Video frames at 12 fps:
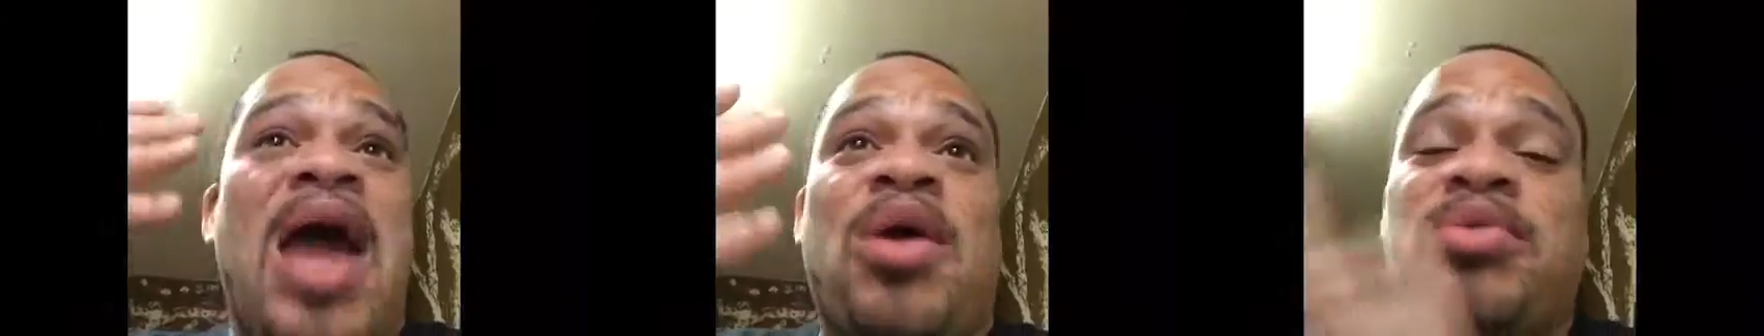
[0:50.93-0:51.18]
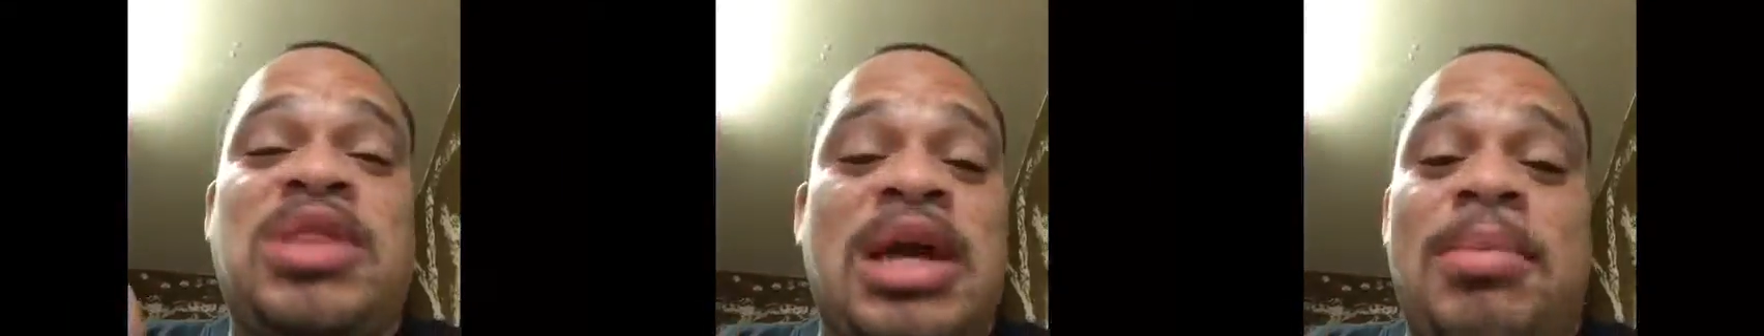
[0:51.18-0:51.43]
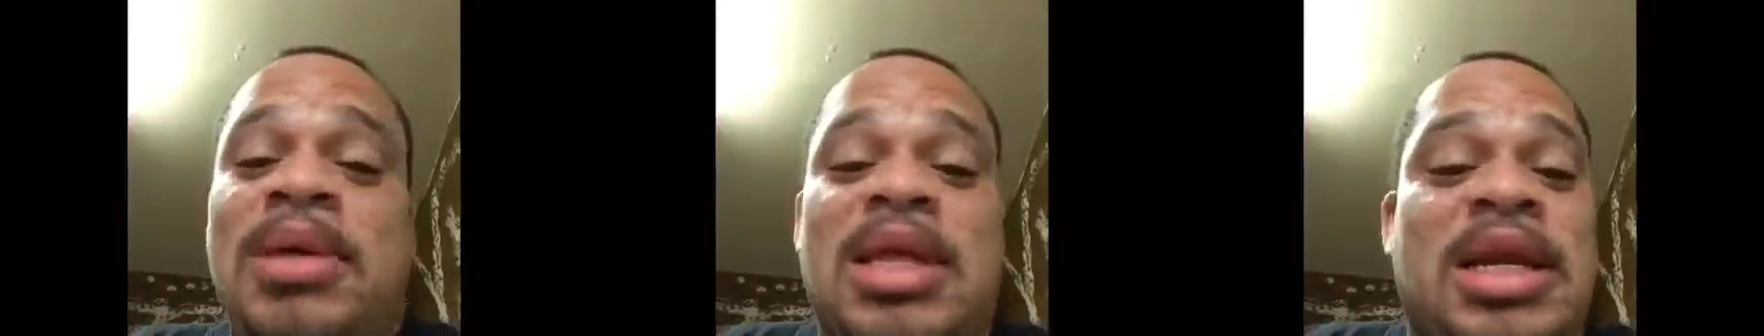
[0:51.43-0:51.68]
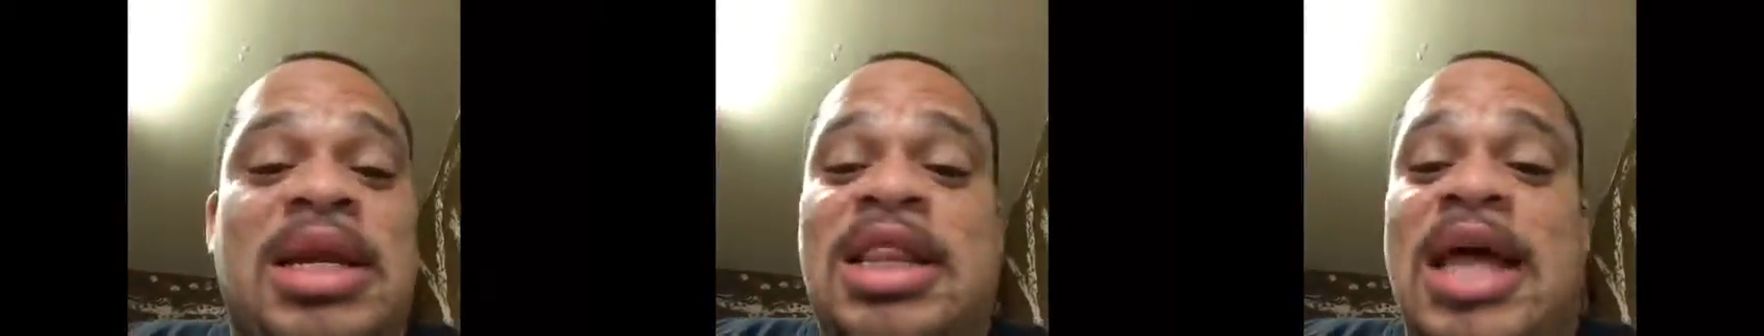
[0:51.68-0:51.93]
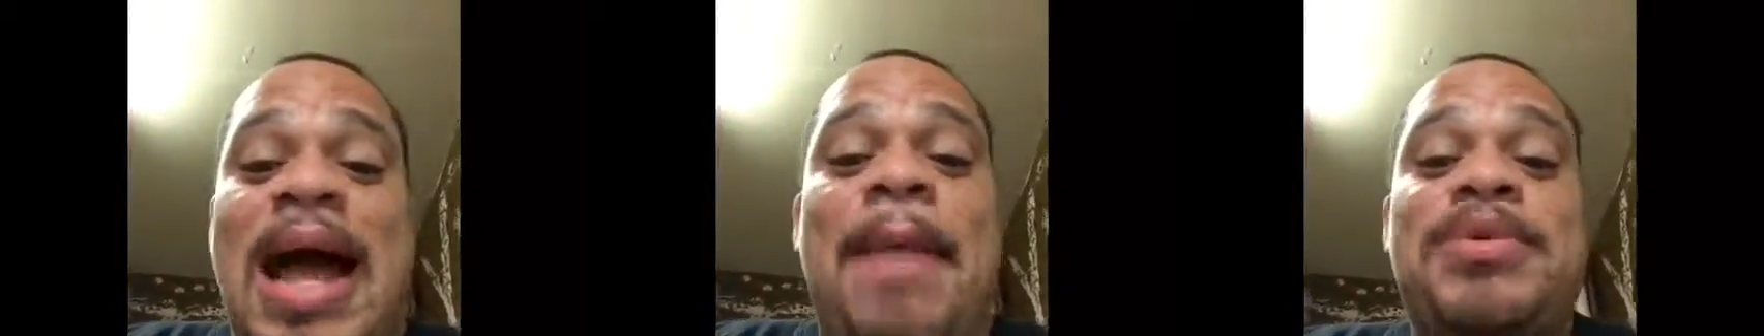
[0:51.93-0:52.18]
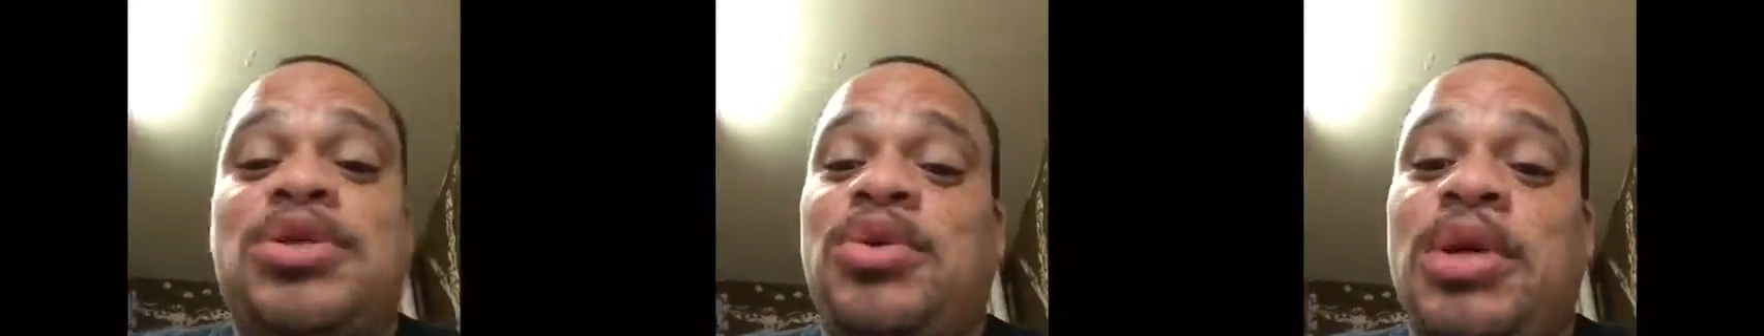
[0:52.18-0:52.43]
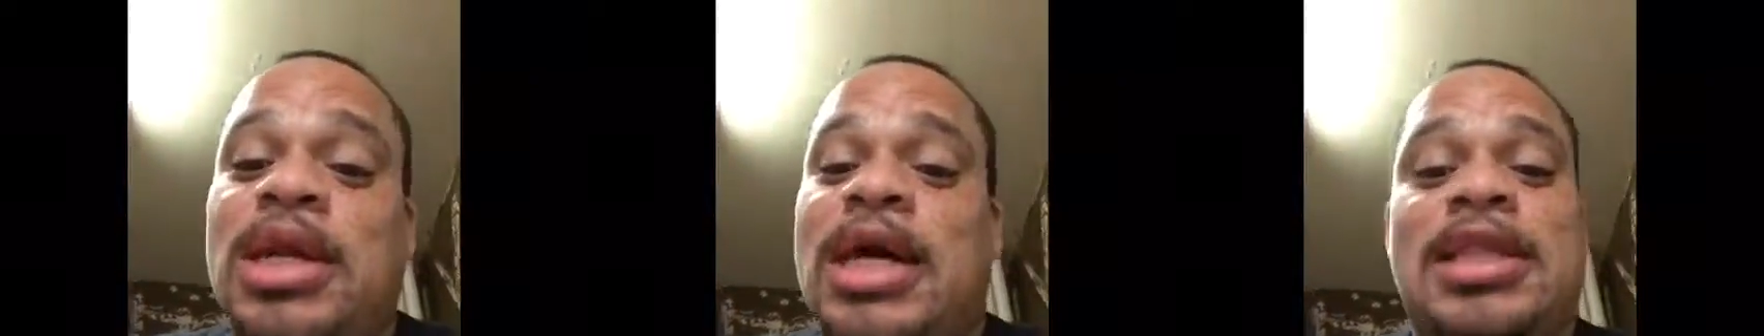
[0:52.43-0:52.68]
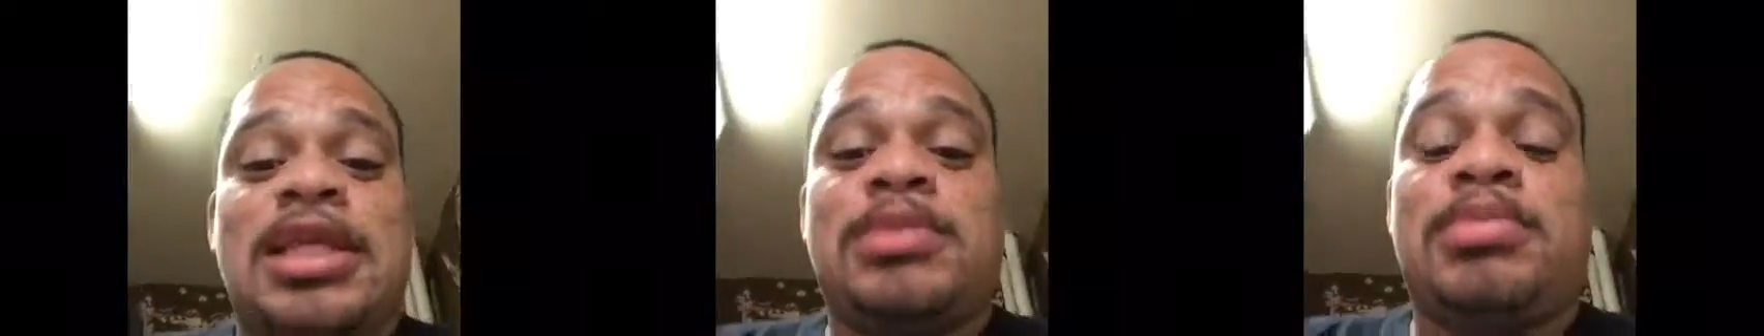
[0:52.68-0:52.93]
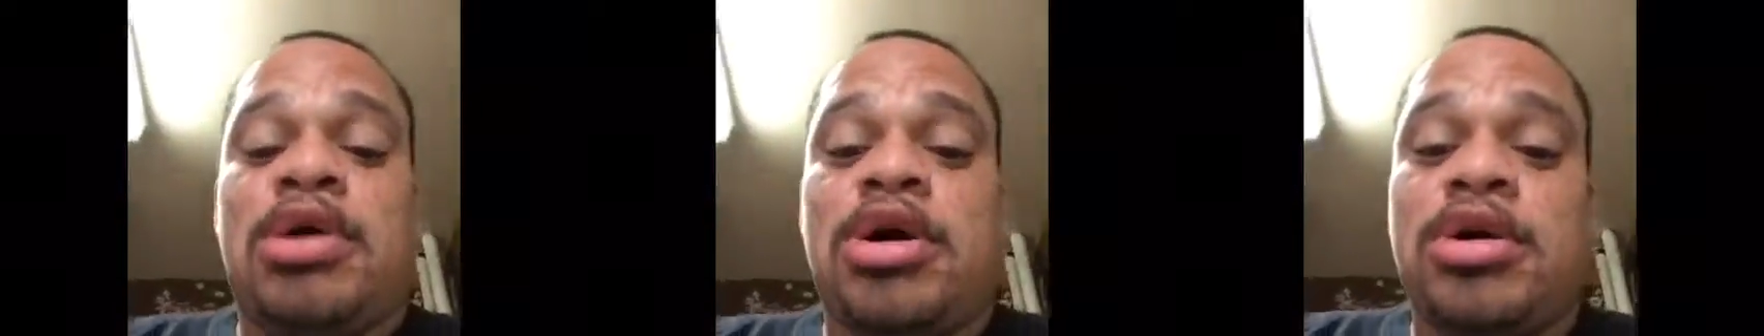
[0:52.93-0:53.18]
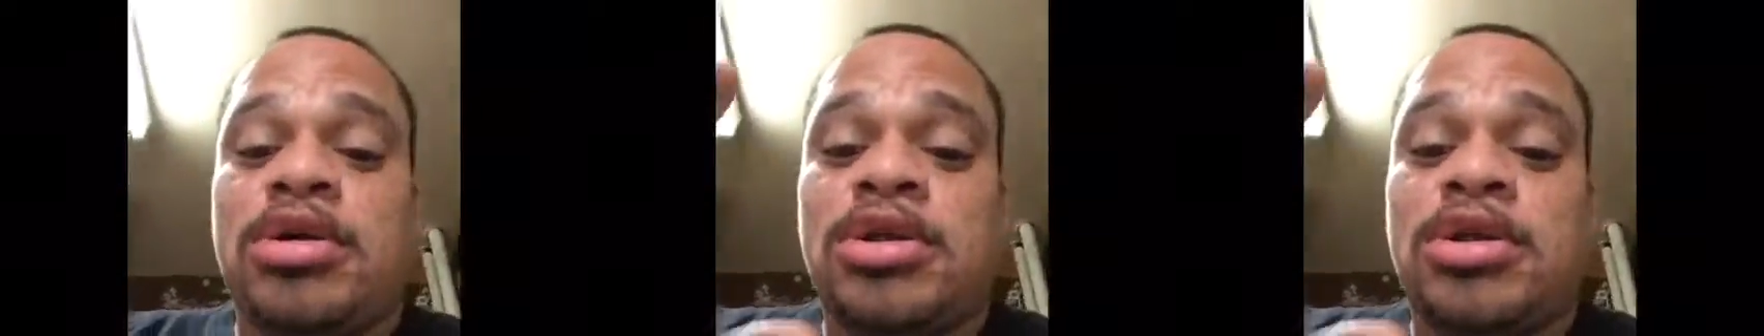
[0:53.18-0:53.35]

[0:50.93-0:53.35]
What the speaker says: I don't think I'm gonna get another opportunity like this, bro.